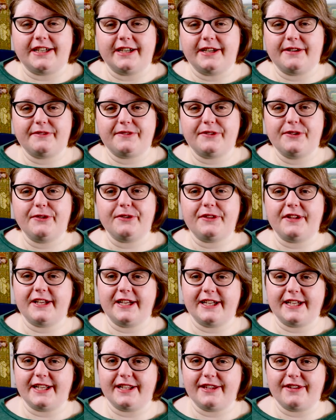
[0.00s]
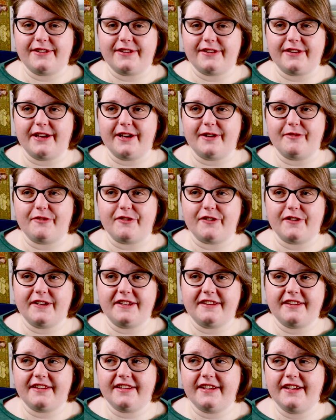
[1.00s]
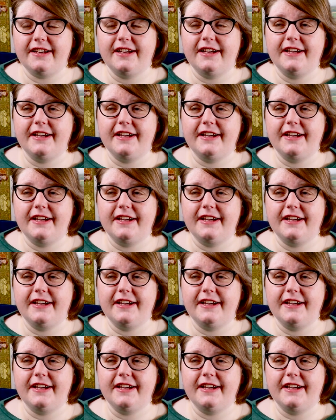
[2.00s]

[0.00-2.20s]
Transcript: I have nothing against um, France.